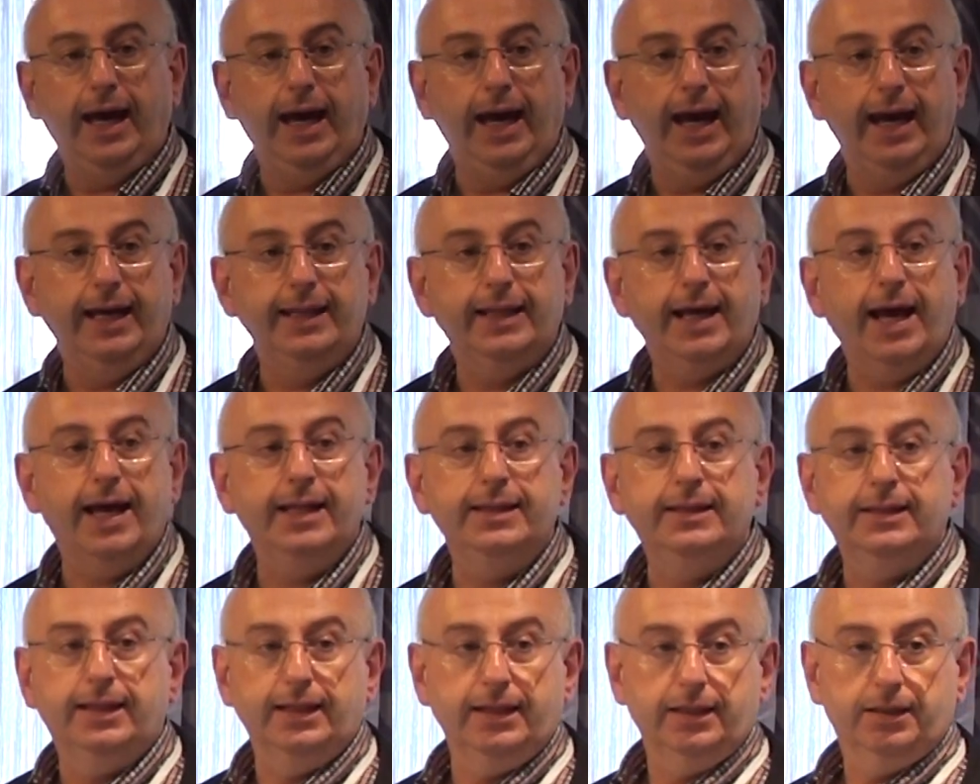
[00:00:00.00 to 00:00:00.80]
an
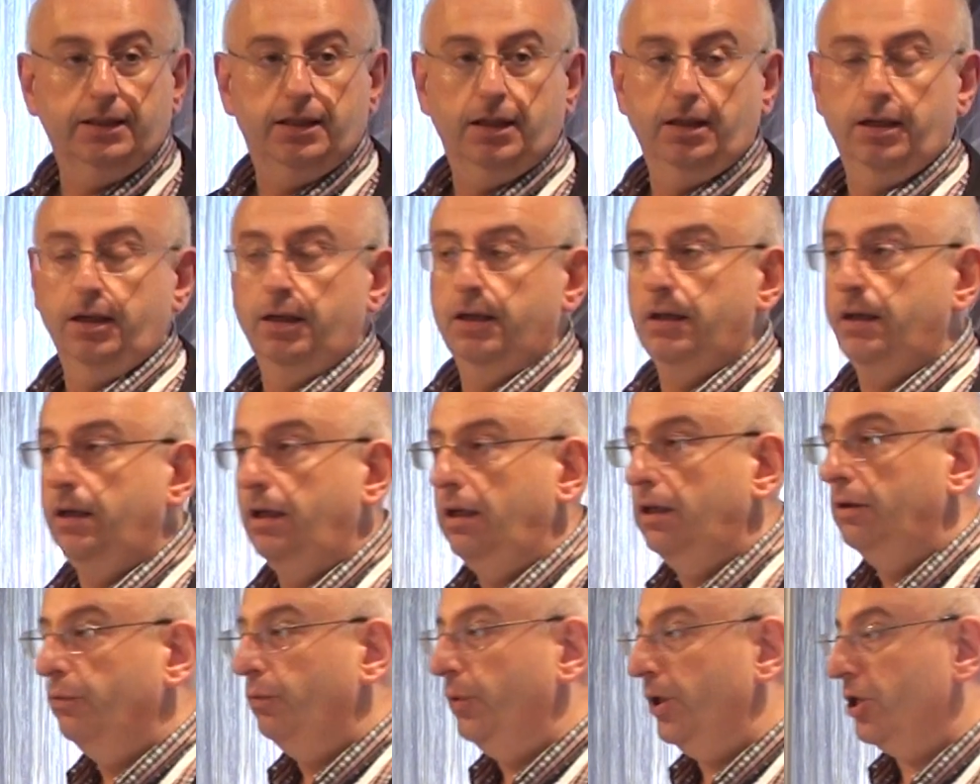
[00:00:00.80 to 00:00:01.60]
ending
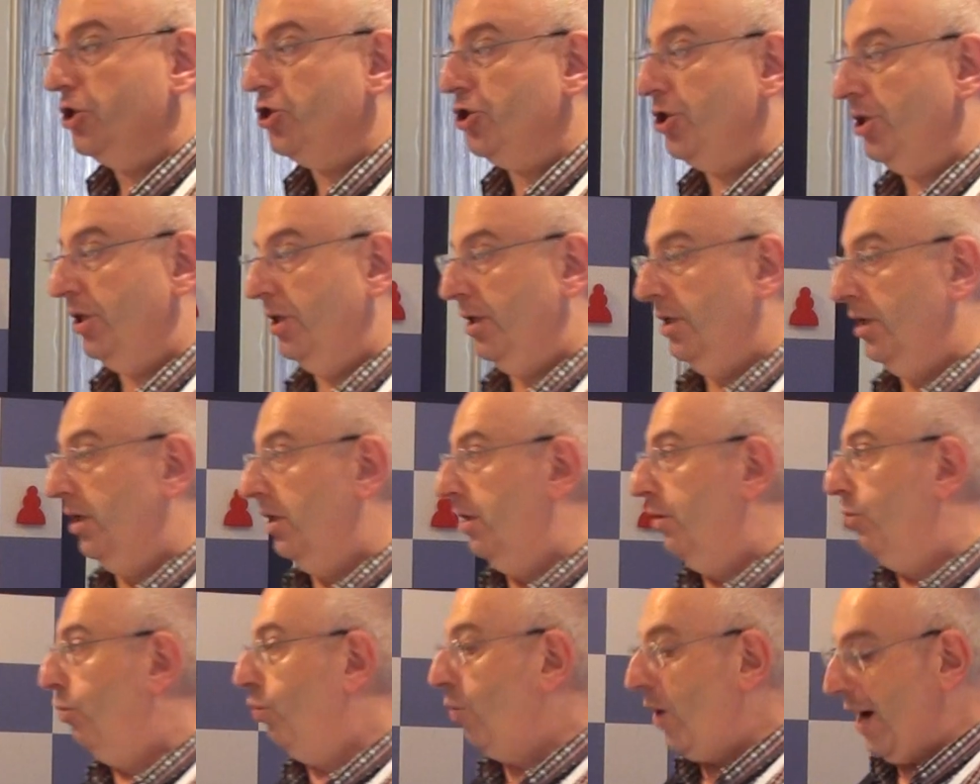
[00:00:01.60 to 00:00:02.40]
in which
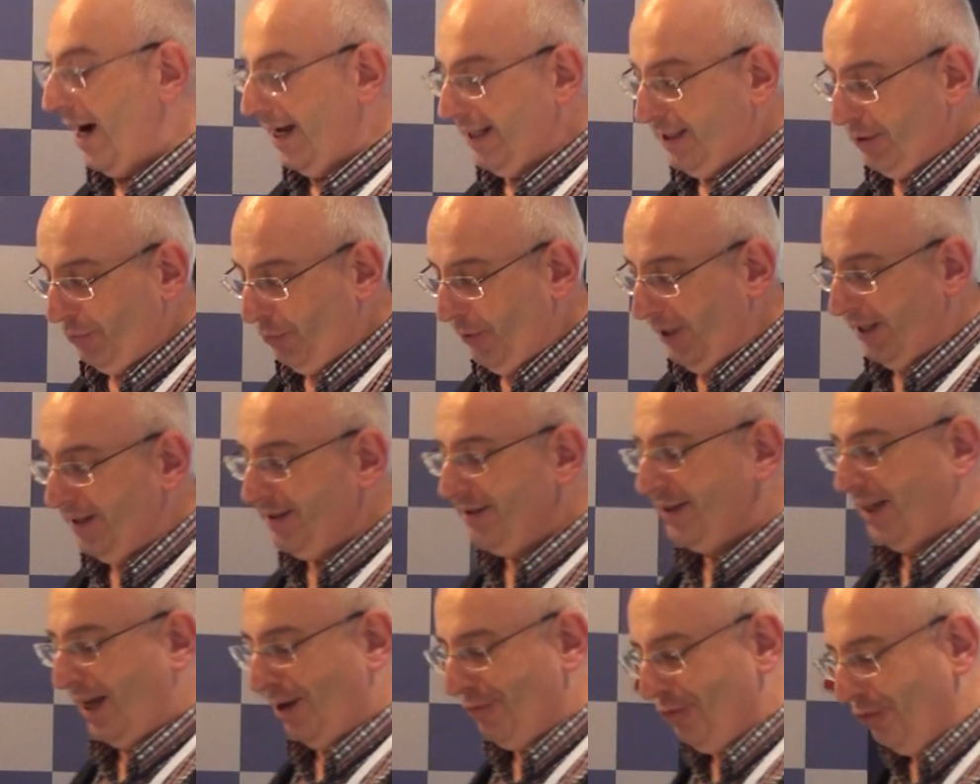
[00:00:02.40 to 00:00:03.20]
white
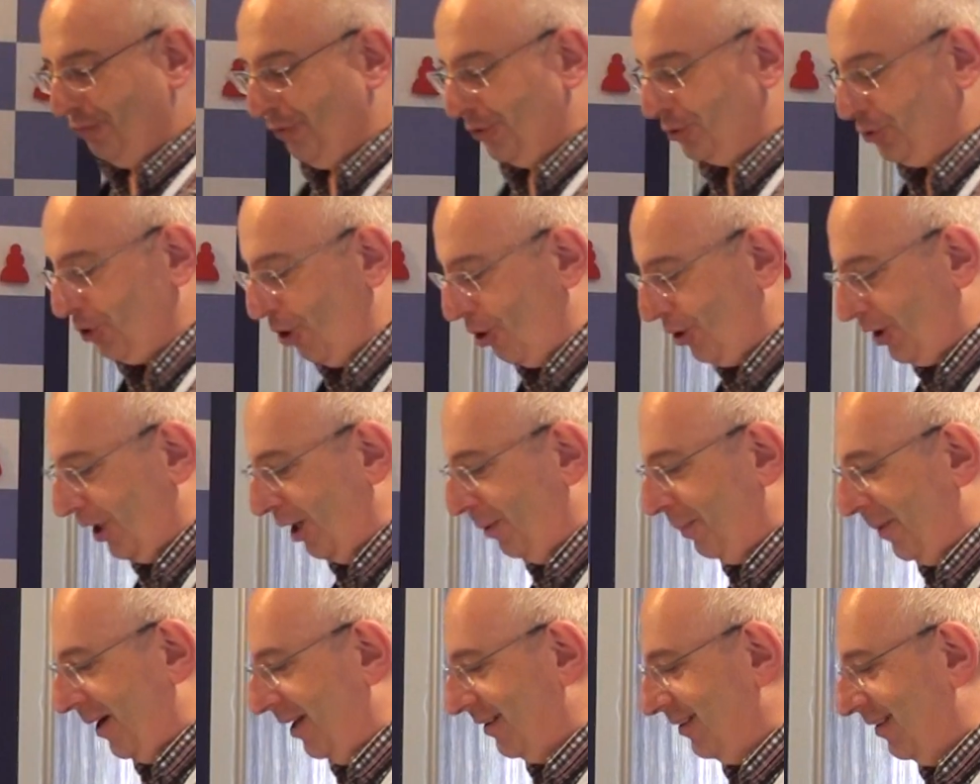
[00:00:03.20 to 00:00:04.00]
wins, and we will talk
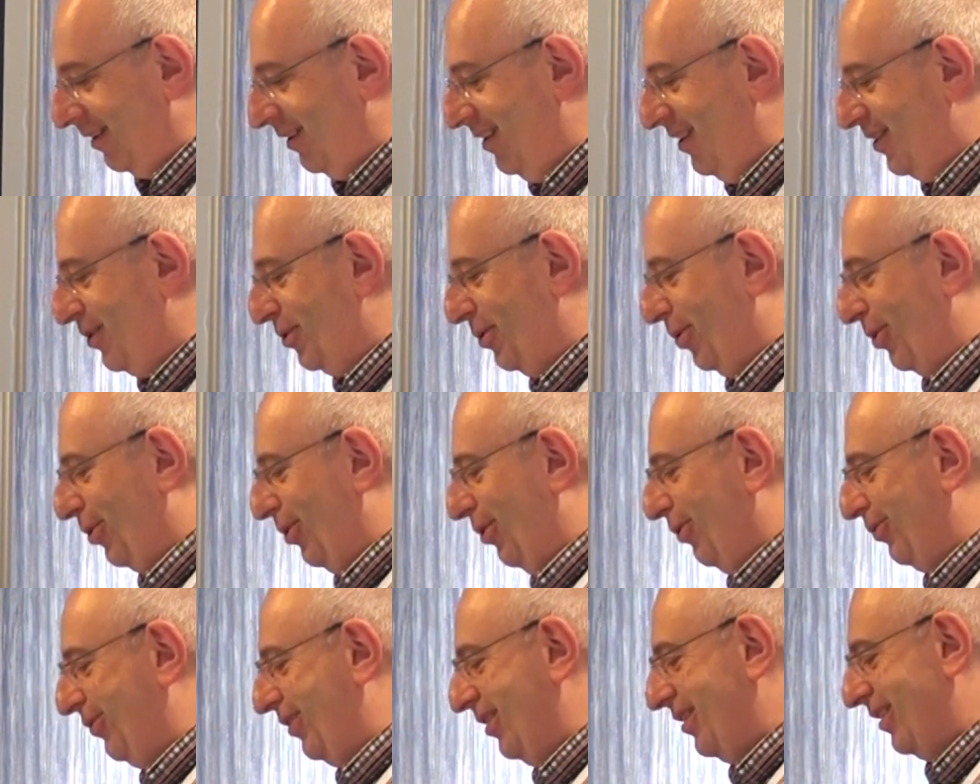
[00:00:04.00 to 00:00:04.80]
about the history
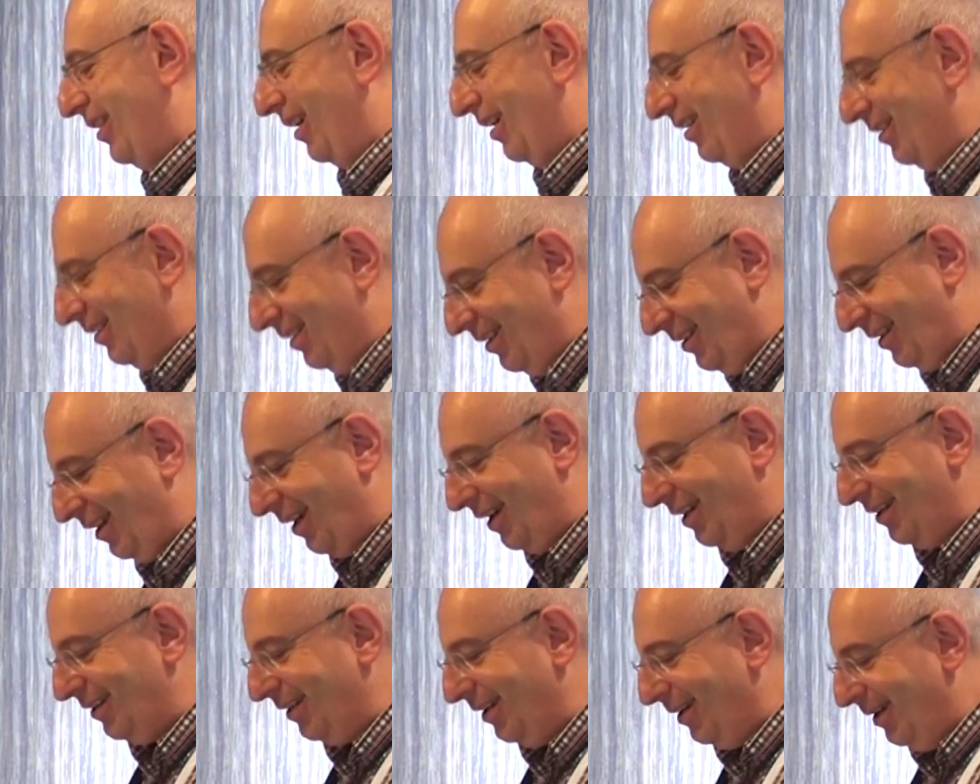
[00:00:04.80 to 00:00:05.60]
of this ending,
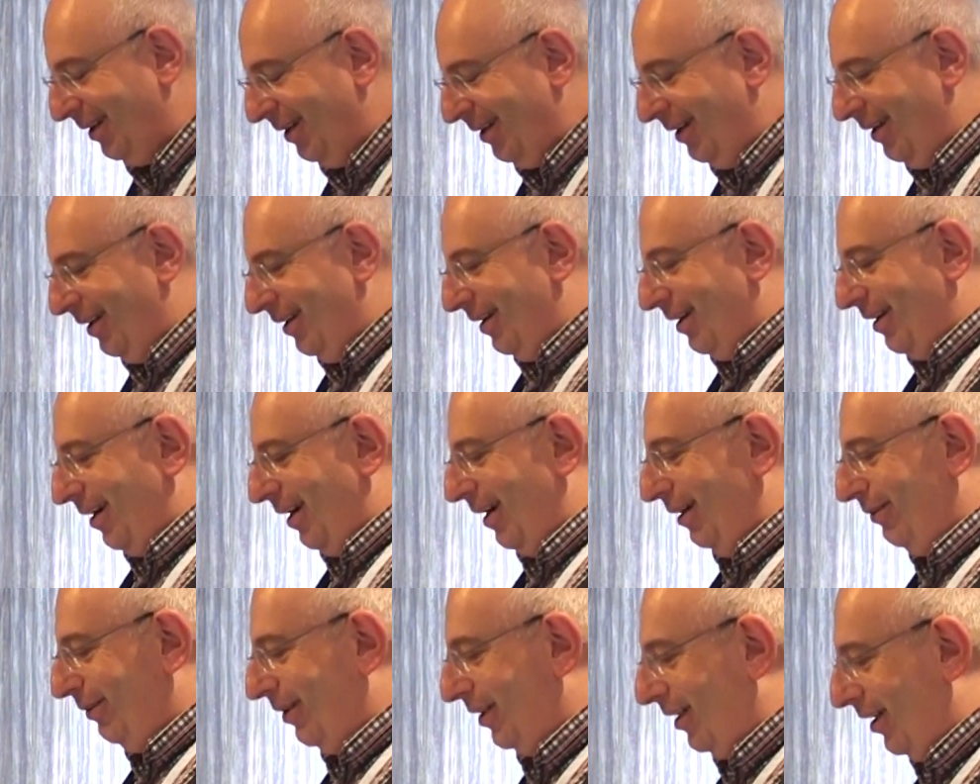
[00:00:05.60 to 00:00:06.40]
and
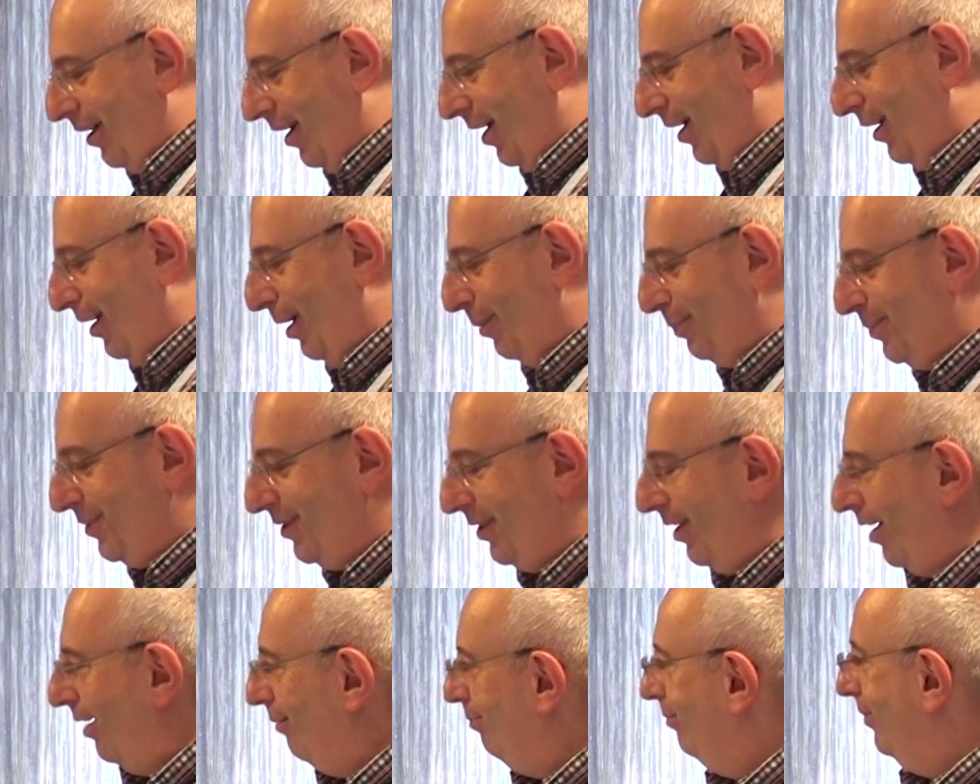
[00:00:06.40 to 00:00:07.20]
I will crack up
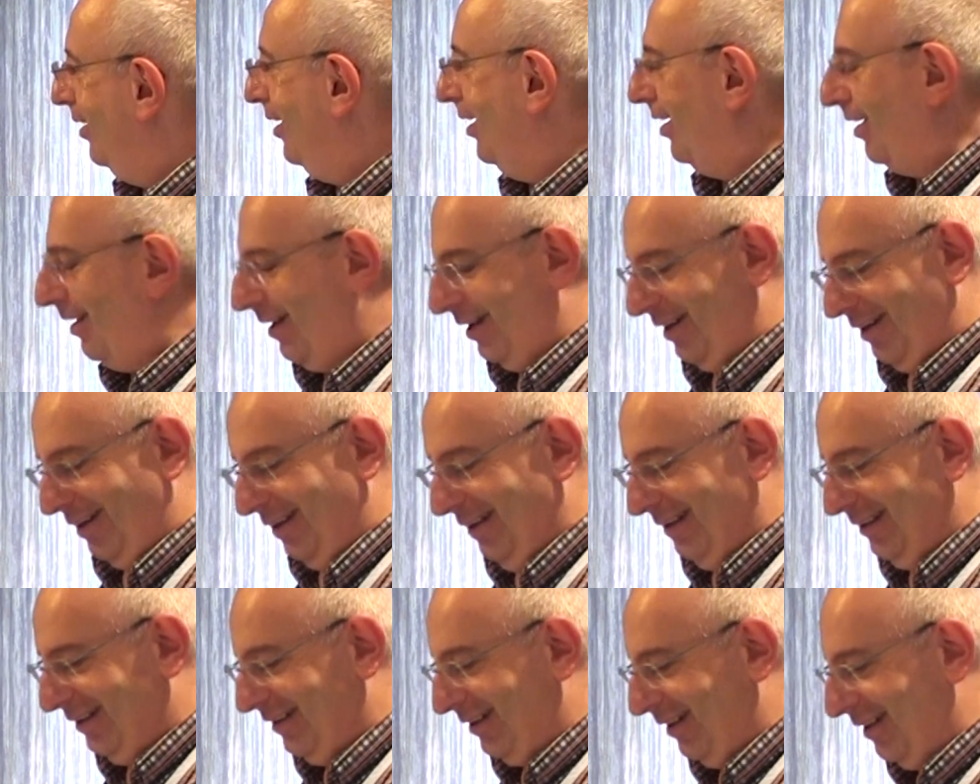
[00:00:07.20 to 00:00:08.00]
some
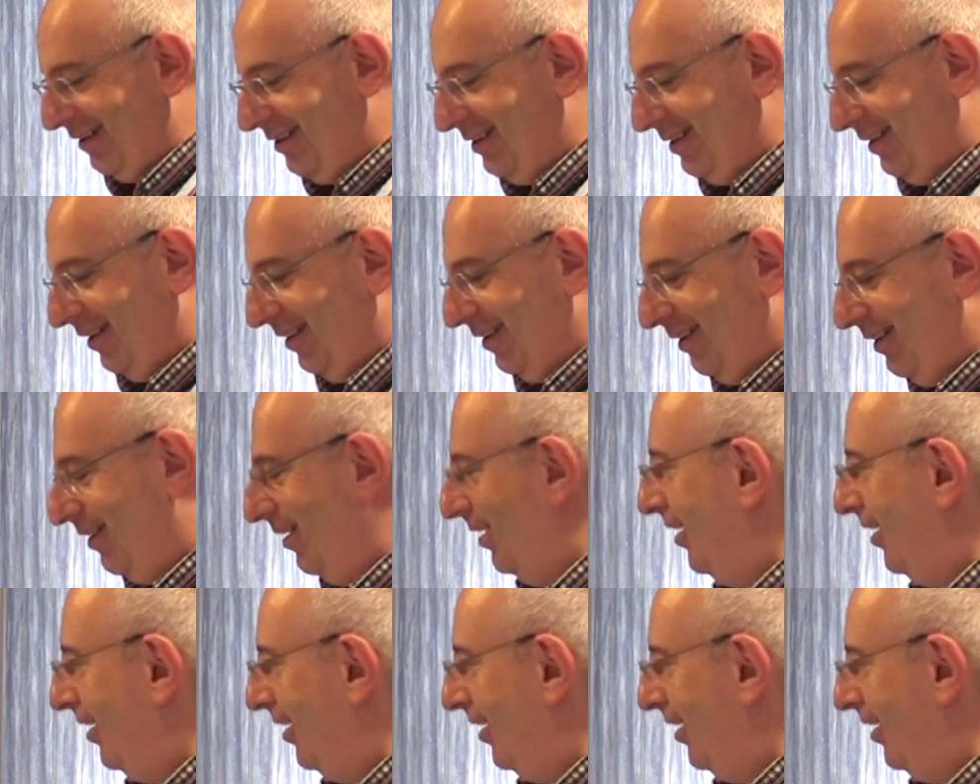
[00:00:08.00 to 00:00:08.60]
interesting